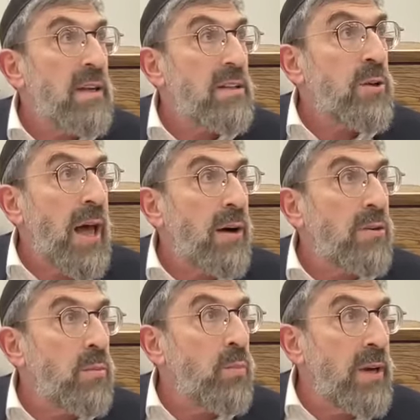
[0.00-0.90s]
So how
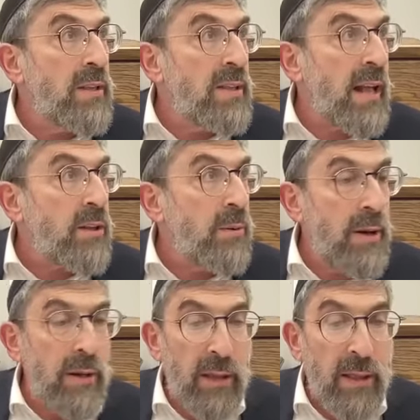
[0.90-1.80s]
come we did not go
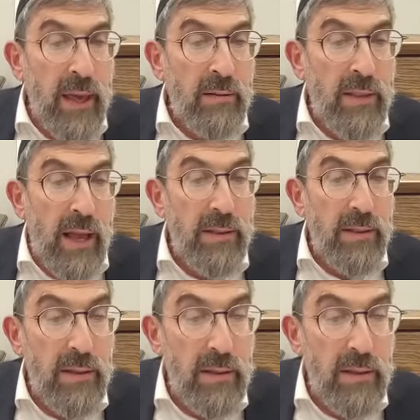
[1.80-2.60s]
ahead and count that?